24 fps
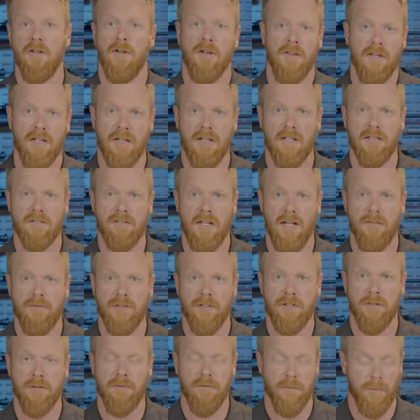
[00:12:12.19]
only thing that's left
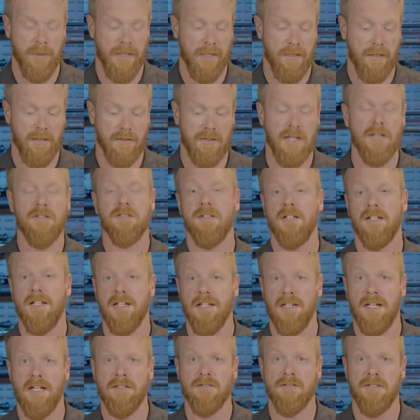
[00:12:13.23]
to do from here is actually get
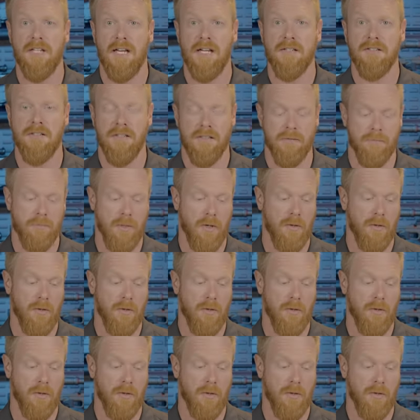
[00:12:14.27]
it out and test it.